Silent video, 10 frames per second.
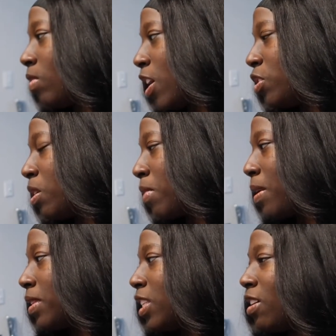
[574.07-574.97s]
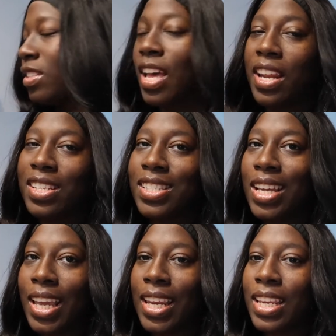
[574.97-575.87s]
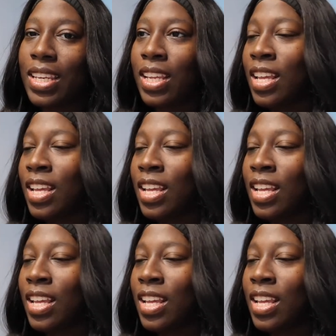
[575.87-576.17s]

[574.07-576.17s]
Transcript: As you can probably tell, it's kind of sunken in.